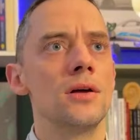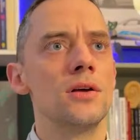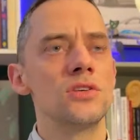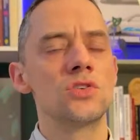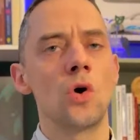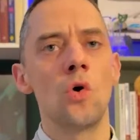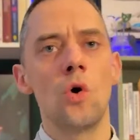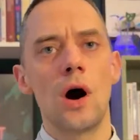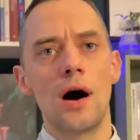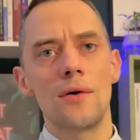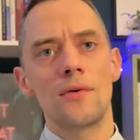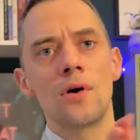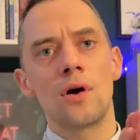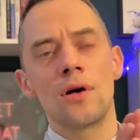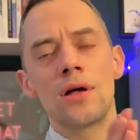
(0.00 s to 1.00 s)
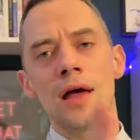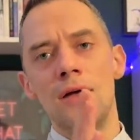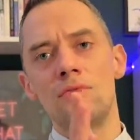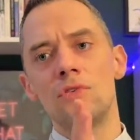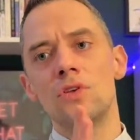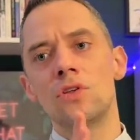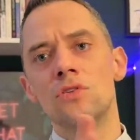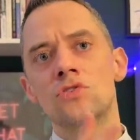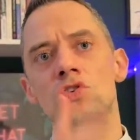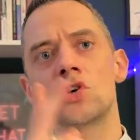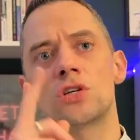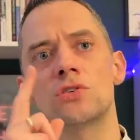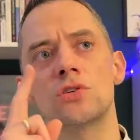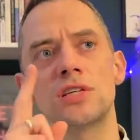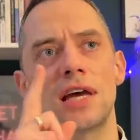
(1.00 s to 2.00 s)
So
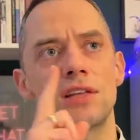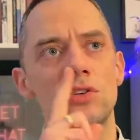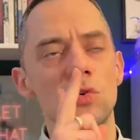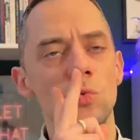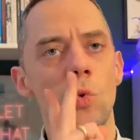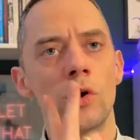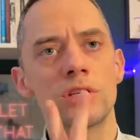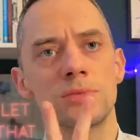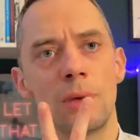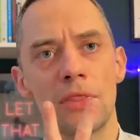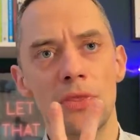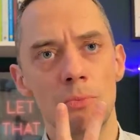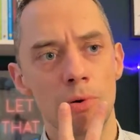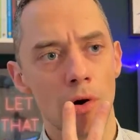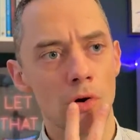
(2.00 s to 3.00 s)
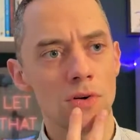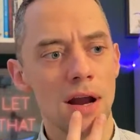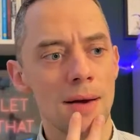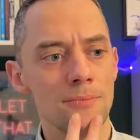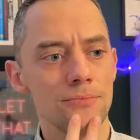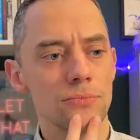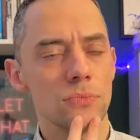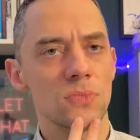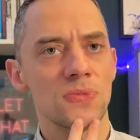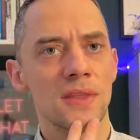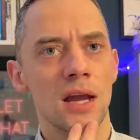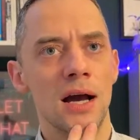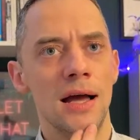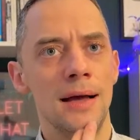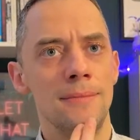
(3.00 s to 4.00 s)
just to say 2 words about the program,
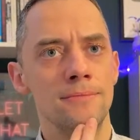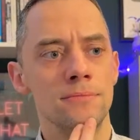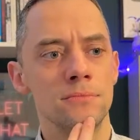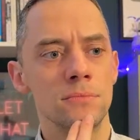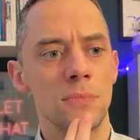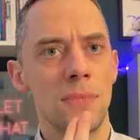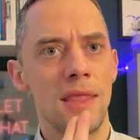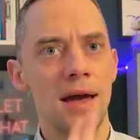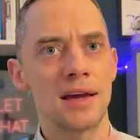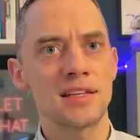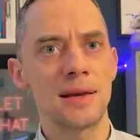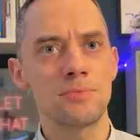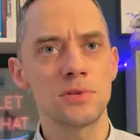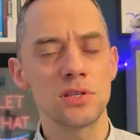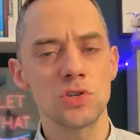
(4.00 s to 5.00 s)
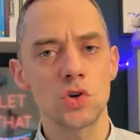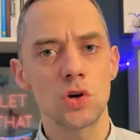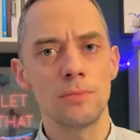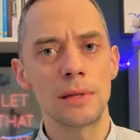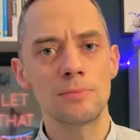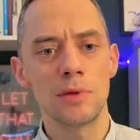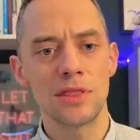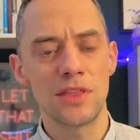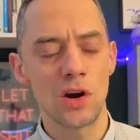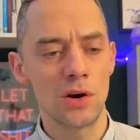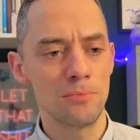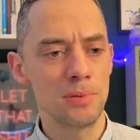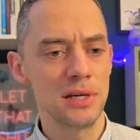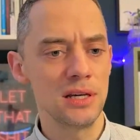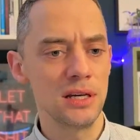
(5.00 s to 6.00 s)
acceptance and commitment
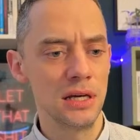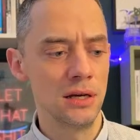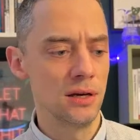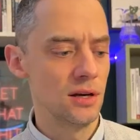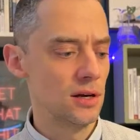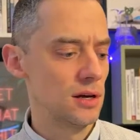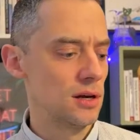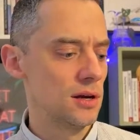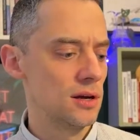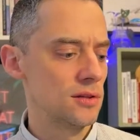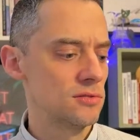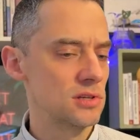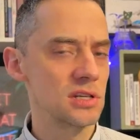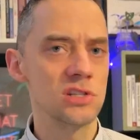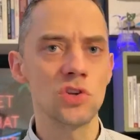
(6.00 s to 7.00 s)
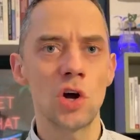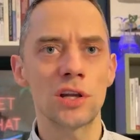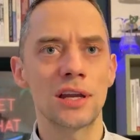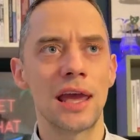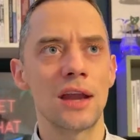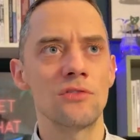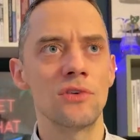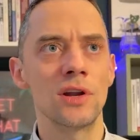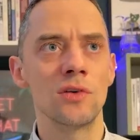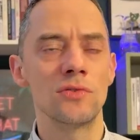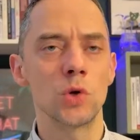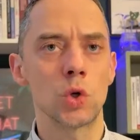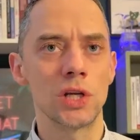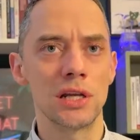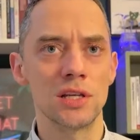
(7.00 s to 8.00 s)
therapy does not get rid of
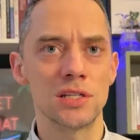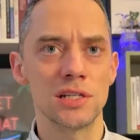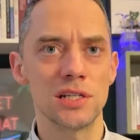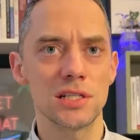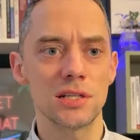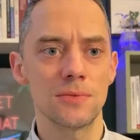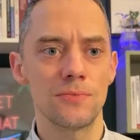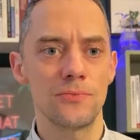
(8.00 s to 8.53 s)
your tinnitus.